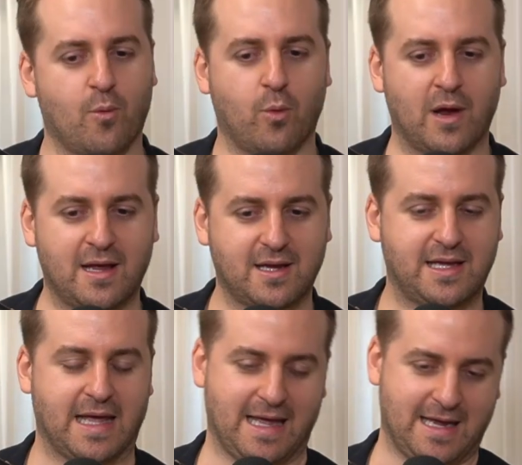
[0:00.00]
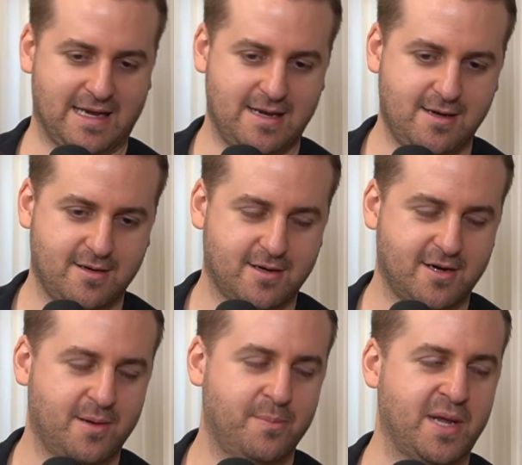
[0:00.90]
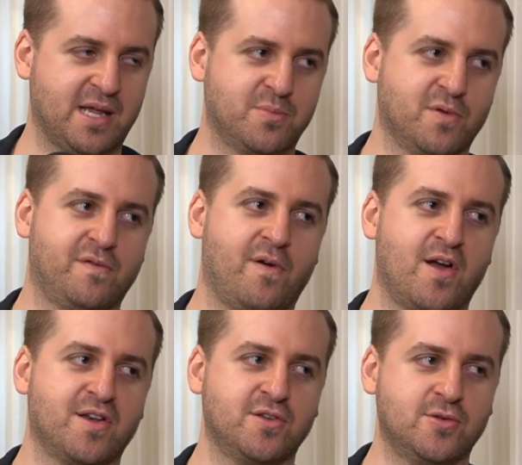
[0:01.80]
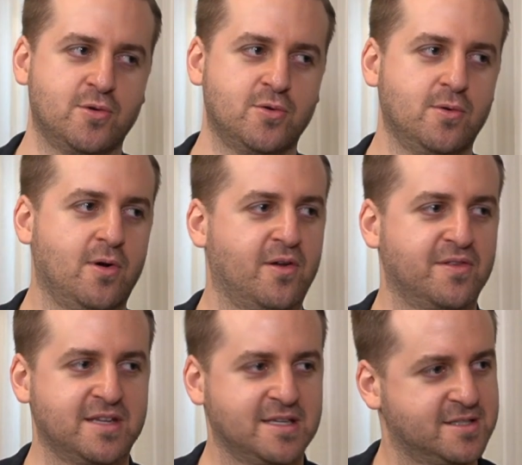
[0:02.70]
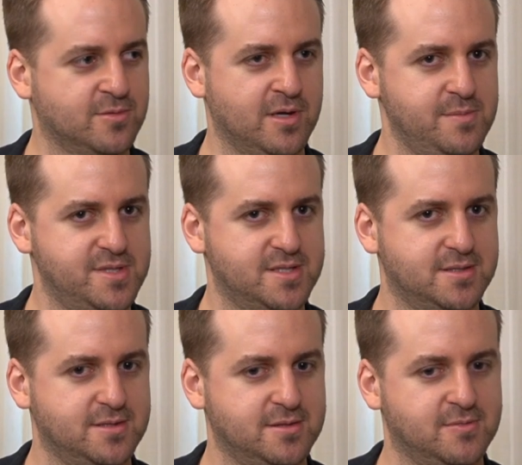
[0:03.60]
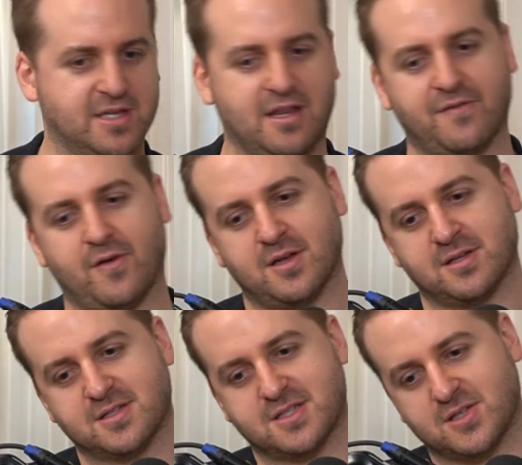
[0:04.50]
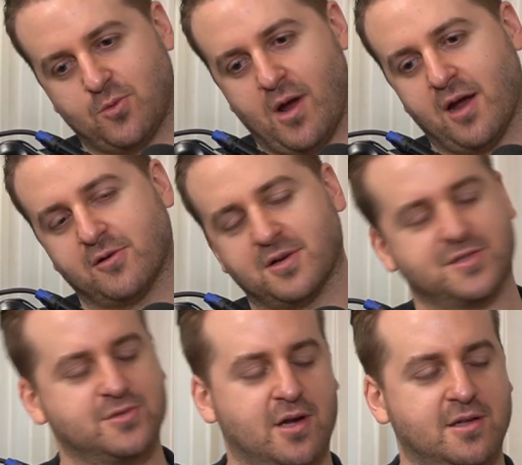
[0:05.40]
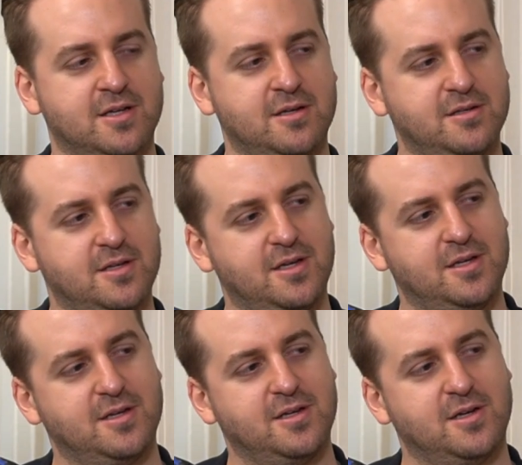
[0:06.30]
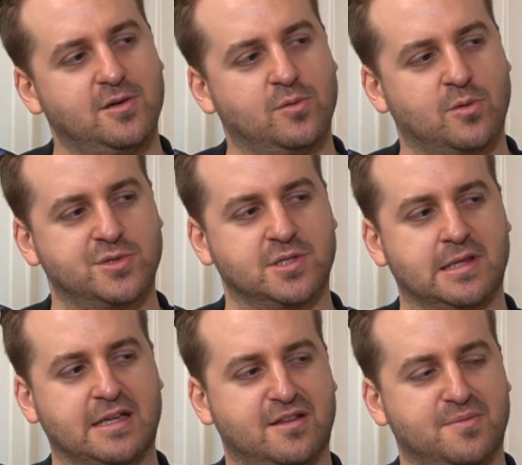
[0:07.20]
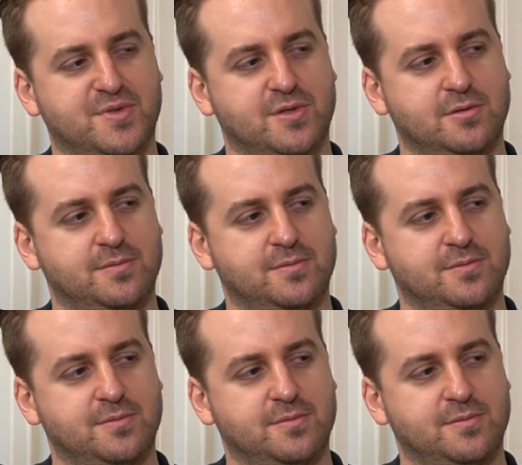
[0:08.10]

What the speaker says: Where can people find you on the interwebs? Where can they find Square in Australia? What would you link them to?